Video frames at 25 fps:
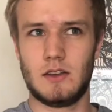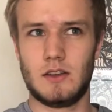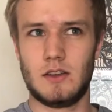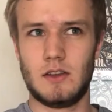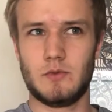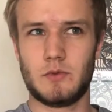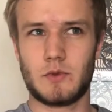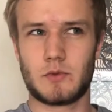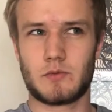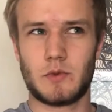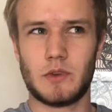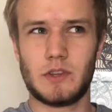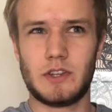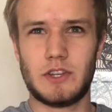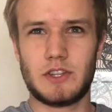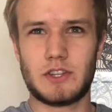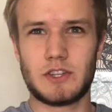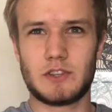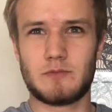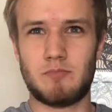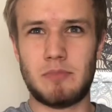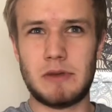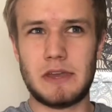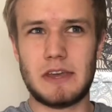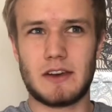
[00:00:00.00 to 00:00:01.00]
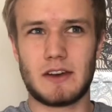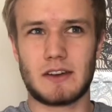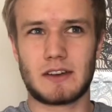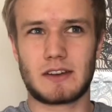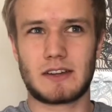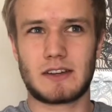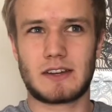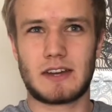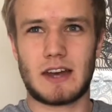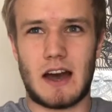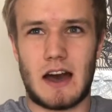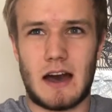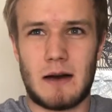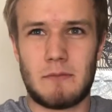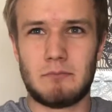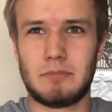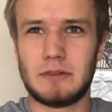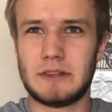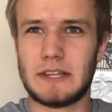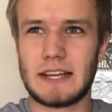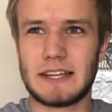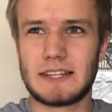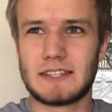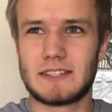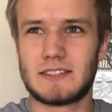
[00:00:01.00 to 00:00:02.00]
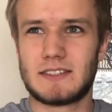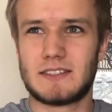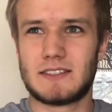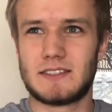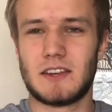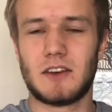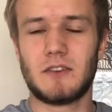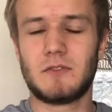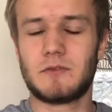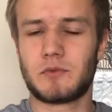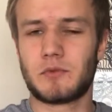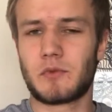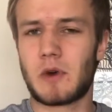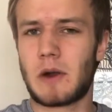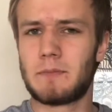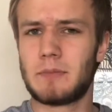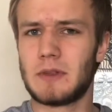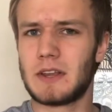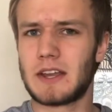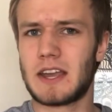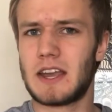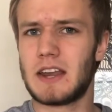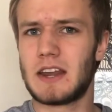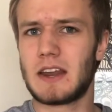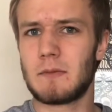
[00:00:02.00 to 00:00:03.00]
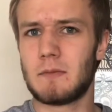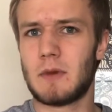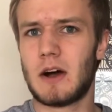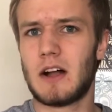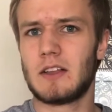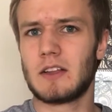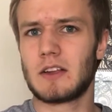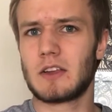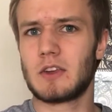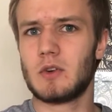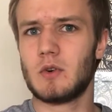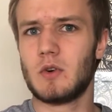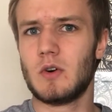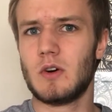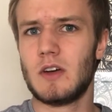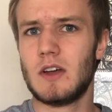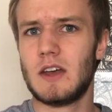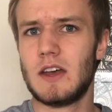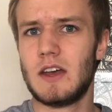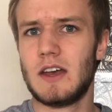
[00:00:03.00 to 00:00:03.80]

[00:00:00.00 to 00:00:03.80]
It would really just be a complex, self-replicating molecule,